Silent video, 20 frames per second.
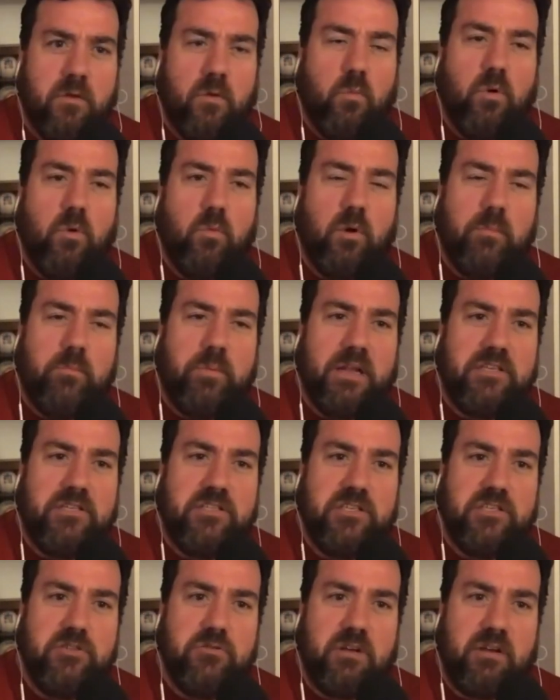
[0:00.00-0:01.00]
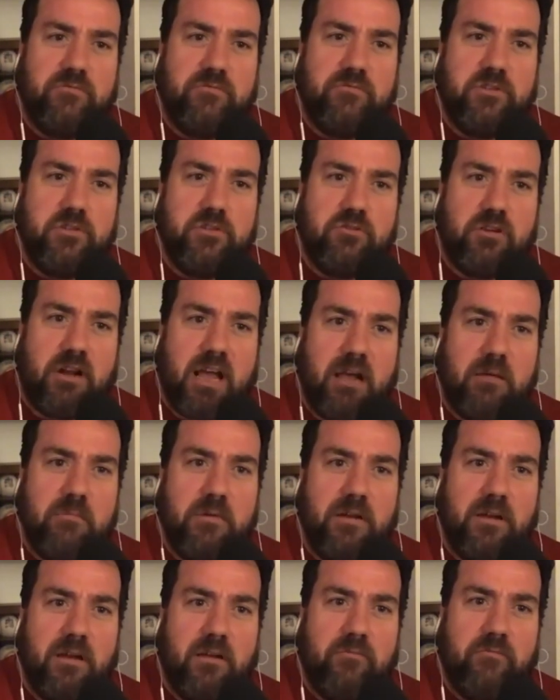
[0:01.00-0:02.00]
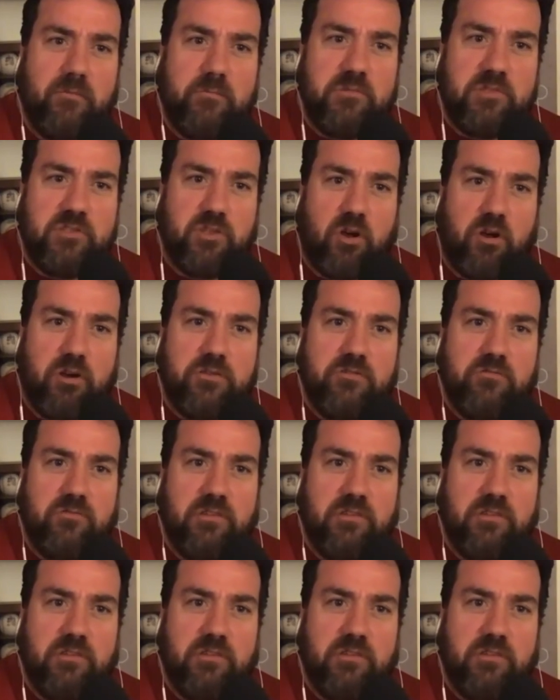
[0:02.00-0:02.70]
What pitch did you have to drop from starter to